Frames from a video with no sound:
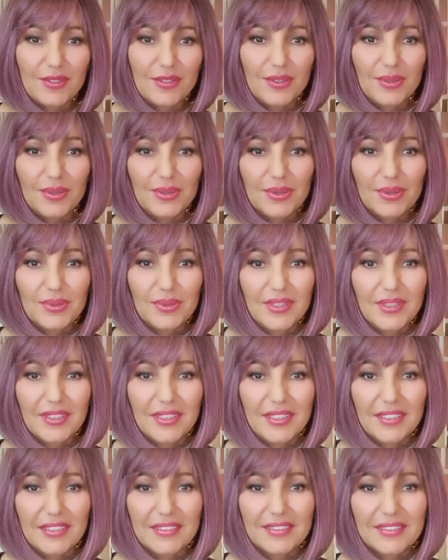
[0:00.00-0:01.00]
to
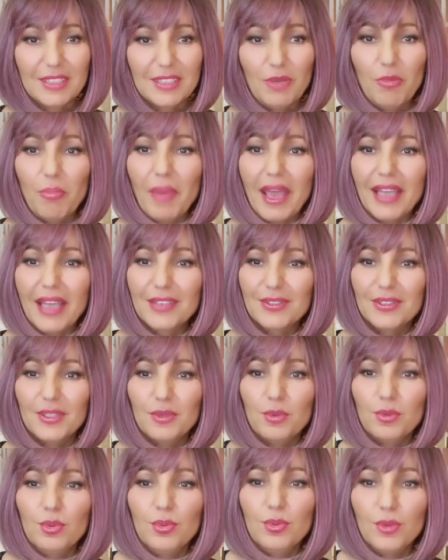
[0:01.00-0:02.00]
go back to
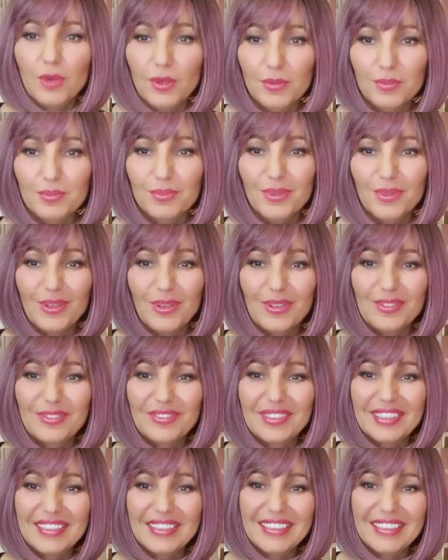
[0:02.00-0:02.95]
the womb of